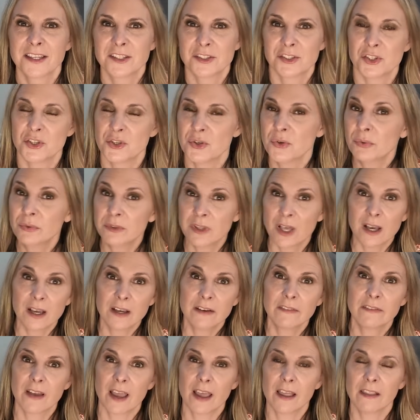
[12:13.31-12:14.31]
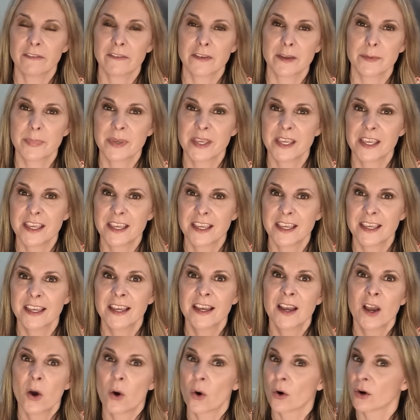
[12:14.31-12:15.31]
Do you love
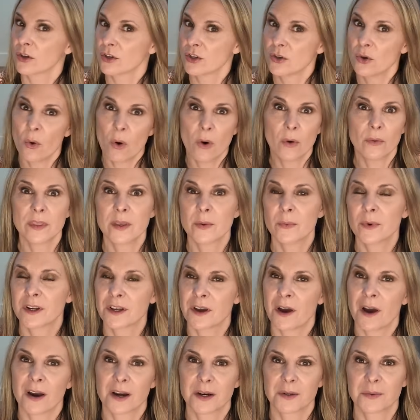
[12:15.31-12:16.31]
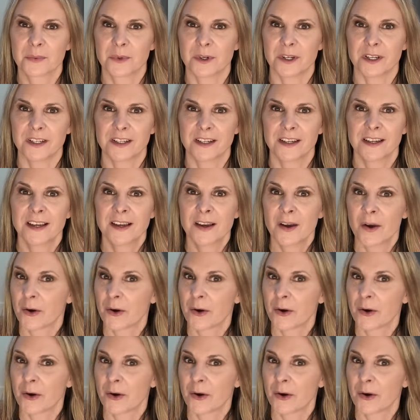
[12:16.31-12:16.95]
LVP, or you only want hardwood?